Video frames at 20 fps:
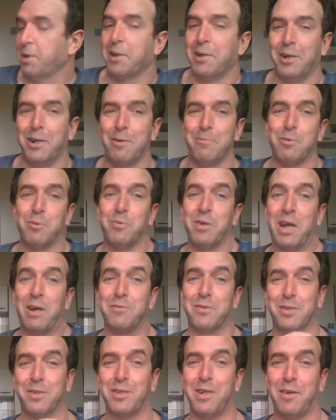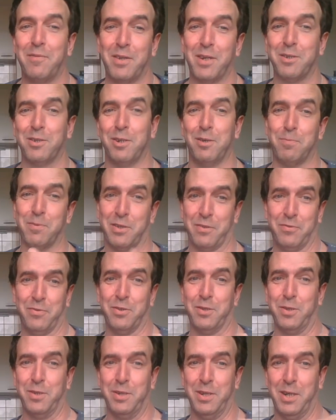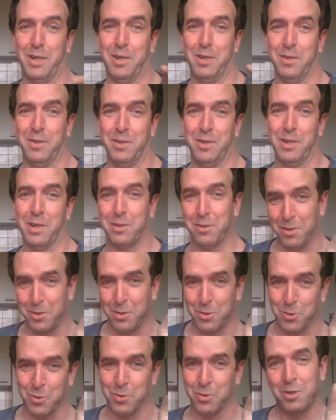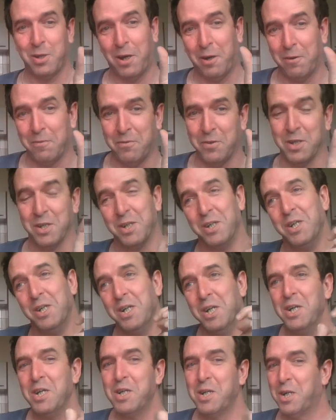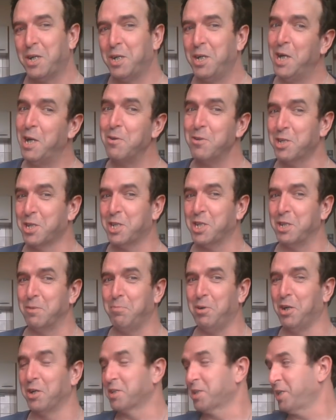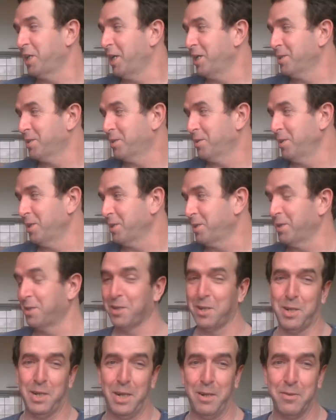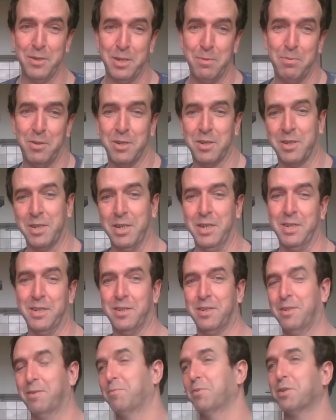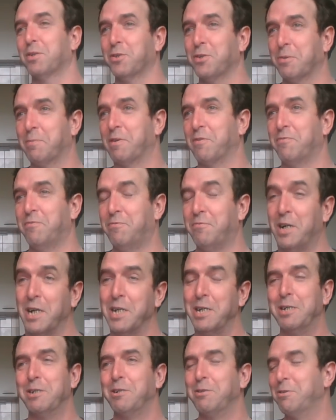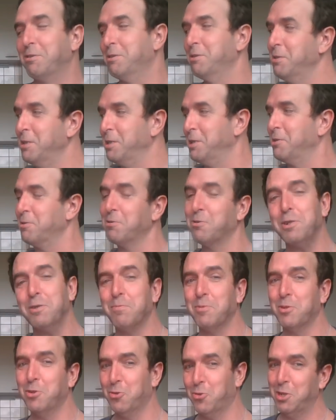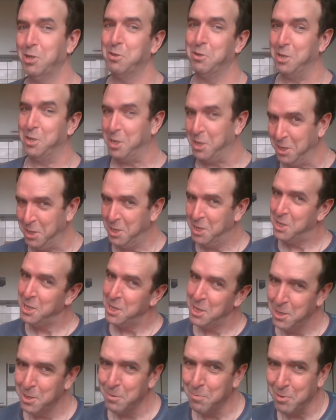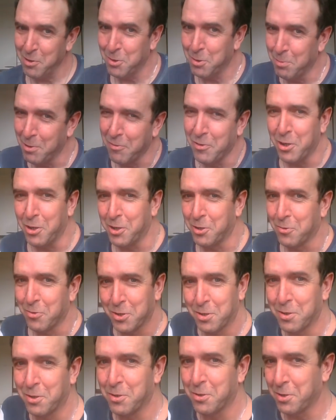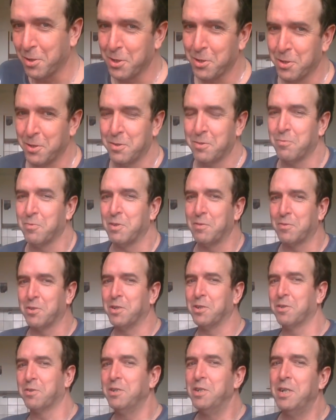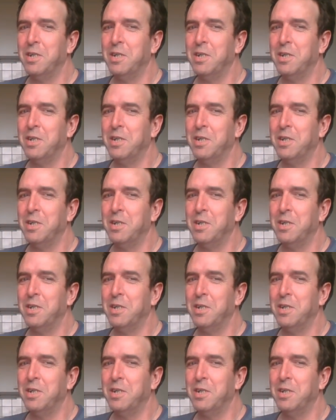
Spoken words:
I don't know, but we'll have to save that topic for the next edition of the Clarity Podcast. Do you like the Clarity Podcast? And we're going to talk about violence in Tom and Jerry. This should be a very interesting discussion. We've got